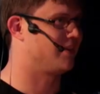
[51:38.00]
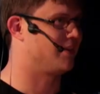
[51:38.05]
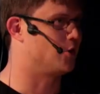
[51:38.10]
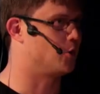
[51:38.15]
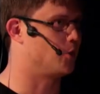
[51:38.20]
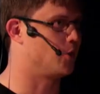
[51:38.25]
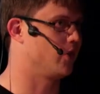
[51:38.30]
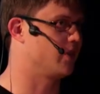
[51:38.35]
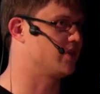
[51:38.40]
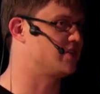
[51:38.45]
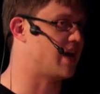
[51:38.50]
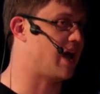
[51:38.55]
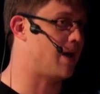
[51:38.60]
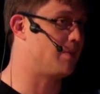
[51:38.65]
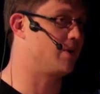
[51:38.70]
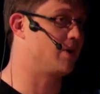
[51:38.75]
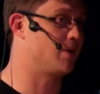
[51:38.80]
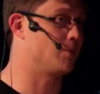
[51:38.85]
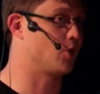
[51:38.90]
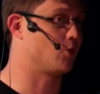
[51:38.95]
You know, will this
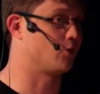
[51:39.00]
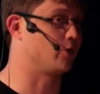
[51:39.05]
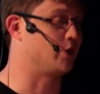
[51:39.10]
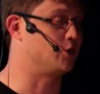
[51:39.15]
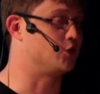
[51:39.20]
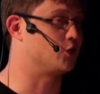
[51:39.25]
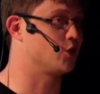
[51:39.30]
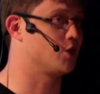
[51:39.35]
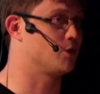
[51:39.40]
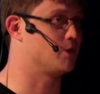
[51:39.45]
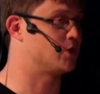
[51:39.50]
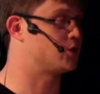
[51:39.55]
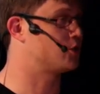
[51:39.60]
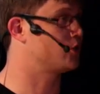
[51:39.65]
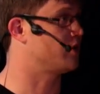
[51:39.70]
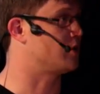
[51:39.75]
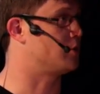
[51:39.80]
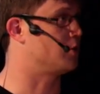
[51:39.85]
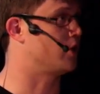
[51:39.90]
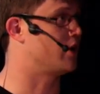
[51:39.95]
happen? I'm not really sure, but
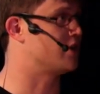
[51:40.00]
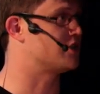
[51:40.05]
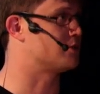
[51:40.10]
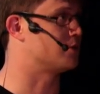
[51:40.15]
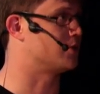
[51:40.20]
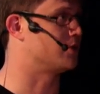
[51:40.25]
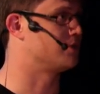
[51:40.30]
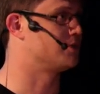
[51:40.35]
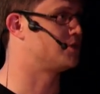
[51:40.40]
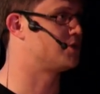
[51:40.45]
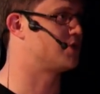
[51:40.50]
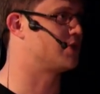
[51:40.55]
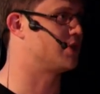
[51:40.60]
certainly plausible.